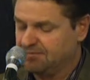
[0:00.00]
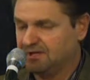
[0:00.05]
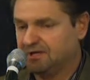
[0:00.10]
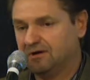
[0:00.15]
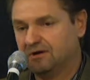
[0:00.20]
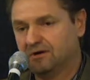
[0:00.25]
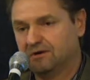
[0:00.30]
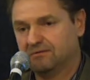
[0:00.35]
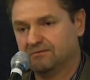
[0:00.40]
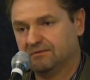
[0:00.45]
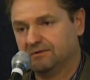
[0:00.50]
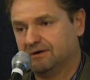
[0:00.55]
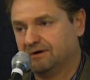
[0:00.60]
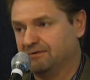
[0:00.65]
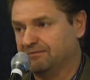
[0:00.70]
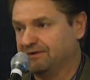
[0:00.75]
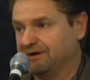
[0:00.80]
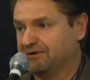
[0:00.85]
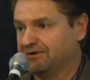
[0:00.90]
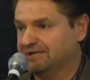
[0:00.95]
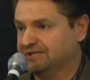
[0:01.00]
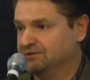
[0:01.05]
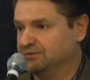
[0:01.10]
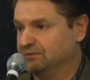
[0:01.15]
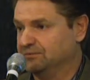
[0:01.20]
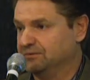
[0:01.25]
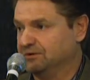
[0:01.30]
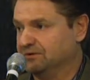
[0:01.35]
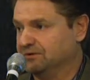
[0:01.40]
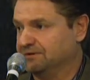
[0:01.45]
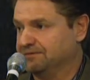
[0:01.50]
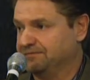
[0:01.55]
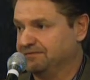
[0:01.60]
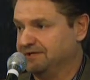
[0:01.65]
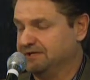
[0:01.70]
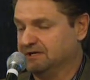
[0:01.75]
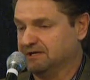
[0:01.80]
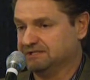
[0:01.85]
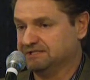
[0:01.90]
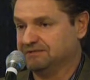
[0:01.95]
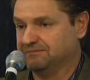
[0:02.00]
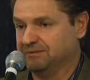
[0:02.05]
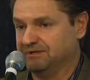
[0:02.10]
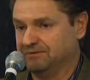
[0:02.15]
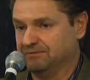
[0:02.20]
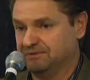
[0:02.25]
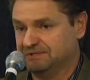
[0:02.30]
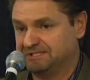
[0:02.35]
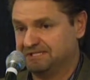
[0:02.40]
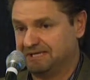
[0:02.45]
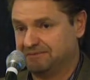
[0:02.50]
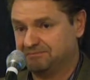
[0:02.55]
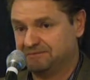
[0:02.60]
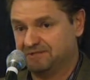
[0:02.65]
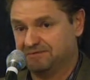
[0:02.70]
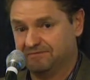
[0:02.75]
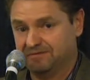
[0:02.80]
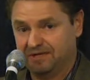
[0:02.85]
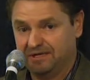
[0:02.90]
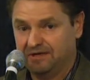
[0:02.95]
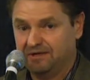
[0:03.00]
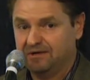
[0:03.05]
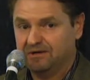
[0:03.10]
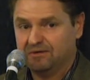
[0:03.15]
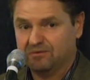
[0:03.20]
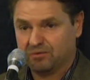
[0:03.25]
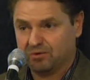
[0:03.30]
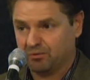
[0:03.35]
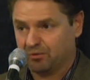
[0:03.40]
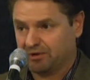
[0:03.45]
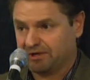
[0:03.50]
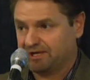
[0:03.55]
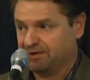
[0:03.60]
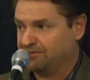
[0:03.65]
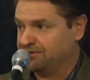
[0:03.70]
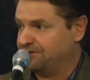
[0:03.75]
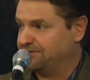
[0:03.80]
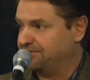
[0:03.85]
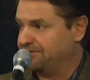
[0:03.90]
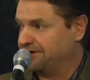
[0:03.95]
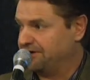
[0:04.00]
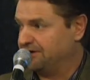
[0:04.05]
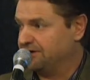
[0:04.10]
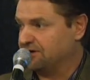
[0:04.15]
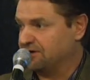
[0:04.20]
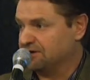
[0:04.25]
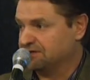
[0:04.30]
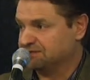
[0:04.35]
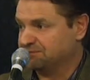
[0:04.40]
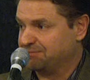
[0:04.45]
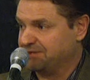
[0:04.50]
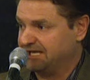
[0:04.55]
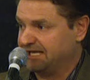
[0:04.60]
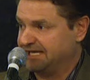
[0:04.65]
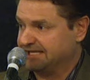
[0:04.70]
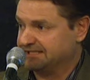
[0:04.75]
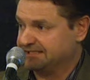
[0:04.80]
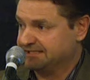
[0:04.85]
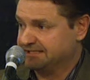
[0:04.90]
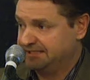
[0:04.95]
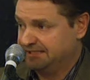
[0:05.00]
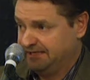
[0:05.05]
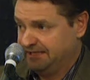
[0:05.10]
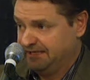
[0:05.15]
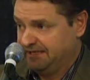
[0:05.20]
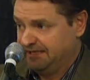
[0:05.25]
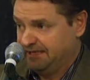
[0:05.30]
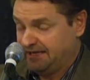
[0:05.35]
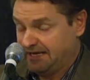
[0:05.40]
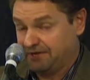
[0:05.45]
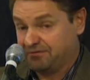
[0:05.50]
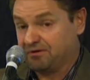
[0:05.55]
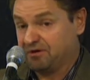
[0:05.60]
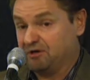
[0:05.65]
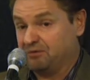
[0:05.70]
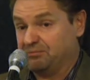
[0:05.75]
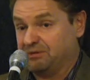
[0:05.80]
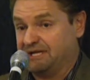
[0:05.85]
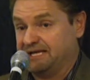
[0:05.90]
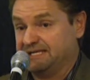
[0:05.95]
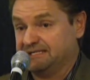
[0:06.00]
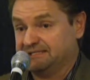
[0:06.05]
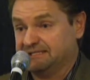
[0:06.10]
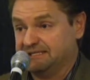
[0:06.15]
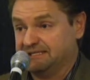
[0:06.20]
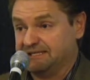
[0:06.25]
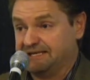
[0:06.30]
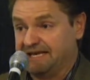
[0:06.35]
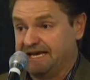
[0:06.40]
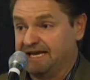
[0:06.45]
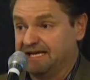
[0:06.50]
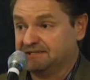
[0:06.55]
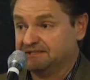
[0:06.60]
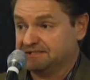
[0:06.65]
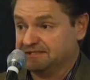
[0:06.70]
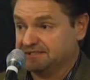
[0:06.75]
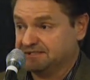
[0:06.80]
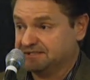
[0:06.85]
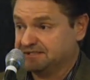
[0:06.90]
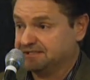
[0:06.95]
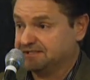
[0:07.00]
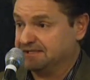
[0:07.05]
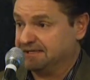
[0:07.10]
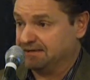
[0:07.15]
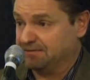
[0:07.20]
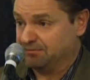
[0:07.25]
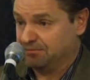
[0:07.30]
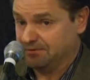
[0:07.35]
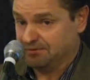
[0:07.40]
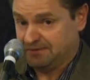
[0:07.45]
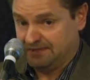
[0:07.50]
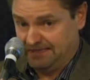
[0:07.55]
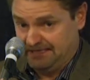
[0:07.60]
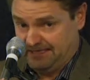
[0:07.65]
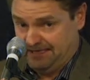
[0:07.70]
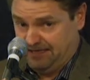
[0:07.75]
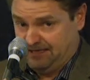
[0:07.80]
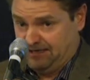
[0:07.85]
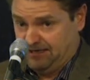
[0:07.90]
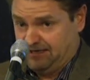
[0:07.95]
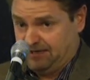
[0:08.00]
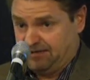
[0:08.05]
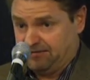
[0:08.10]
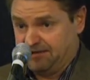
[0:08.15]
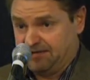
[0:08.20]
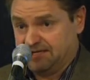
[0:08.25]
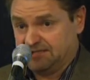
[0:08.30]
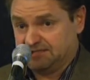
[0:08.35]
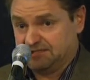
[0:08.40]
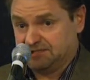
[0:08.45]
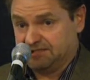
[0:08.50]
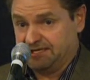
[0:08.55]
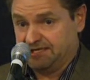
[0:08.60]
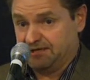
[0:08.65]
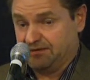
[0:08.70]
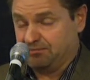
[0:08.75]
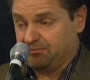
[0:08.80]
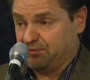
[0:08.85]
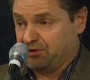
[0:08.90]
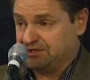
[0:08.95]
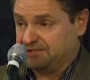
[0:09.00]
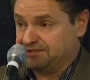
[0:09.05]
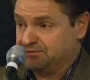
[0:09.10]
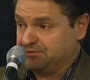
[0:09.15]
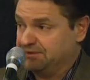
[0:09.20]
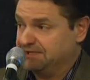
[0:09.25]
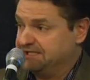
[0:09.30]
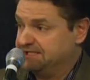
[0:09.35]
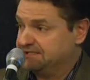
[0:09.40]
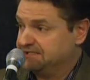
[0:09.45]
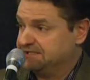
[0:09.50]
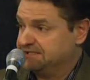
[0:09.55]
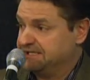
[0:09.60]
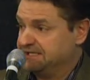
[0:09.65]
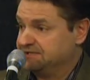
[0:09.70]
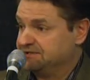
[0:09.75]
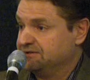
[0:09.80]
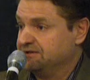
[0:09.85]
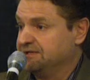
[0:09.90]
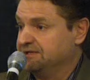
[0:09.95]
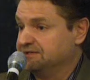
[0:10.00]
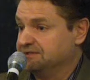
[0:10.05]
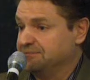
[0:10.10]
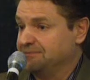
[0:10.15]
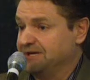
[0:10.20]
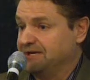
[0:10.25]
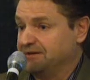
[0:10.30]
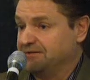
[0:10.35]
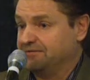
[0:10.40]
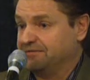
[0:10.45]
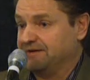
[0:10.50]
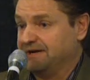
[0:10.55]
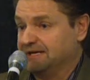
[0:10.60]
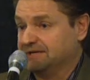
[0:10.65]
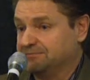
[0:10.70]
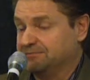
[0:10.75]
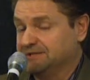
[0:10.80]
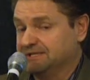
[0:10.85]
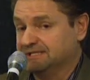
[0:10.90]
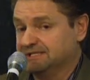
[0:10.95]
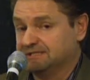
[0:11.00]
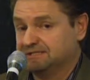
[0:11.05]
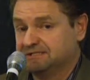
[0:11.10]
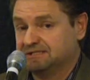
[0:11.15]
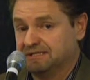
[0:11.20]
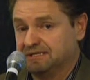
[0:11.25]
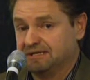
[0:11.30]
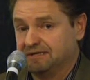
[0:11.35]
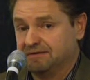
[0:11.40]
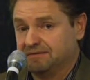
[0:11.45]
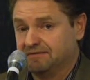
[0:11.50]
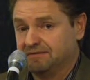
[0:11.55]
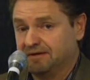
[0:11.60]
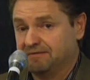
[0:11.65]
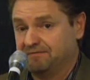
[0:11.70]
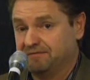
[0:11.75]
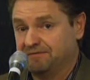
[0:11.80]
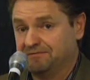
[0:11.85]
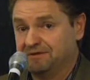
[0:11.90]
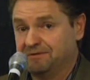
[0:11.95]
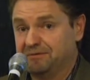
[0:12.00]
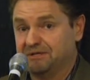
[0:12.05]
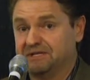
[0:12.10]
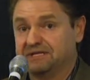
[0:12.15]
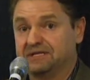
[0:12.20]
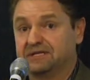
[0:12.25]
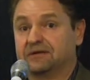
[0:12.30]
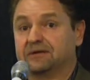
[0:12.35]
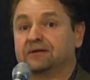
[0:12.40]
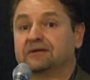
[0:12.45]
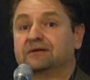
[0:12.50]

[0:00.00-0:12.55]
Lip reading: very doable. The feedlots have been receptive. We're working with a very large plant, ethanol plant in Kansas. I think it just hit a press release yesterday, as a matter of fact, but it's a 50 million